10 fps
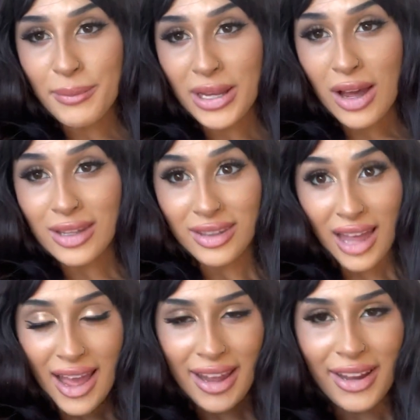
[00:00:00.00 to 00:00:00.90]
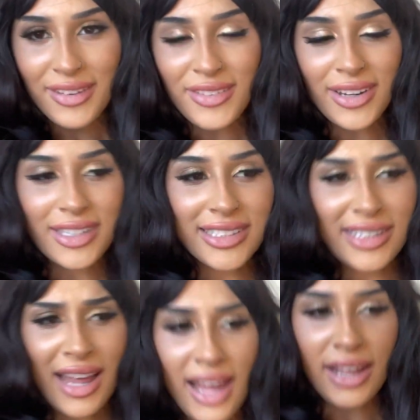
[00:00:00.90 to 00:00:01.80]
me on live, on his
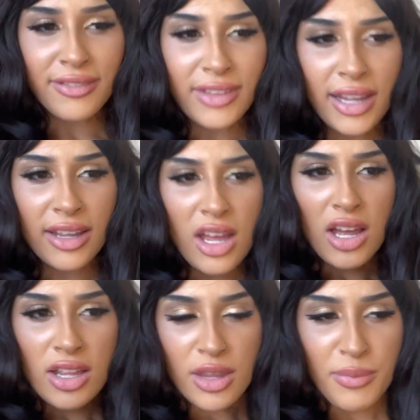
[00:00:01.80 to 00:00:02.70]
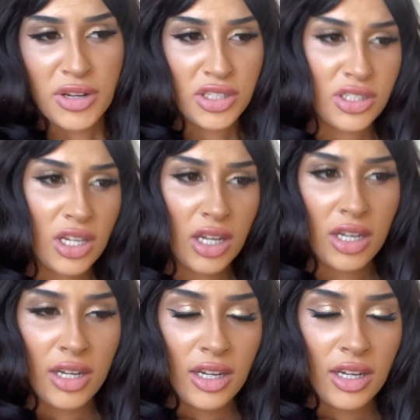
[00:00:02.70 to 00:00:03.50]
live. Like, the bitch said,